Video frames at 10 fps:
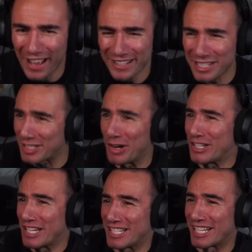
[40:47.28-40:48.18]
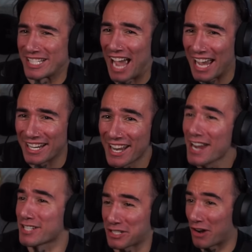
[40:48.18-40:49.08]
This dude just decided
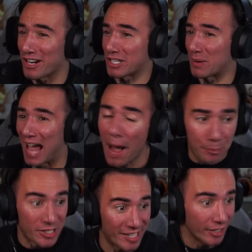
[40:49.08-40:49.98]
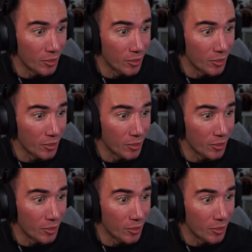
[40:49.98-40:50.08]
to turn into an opera singer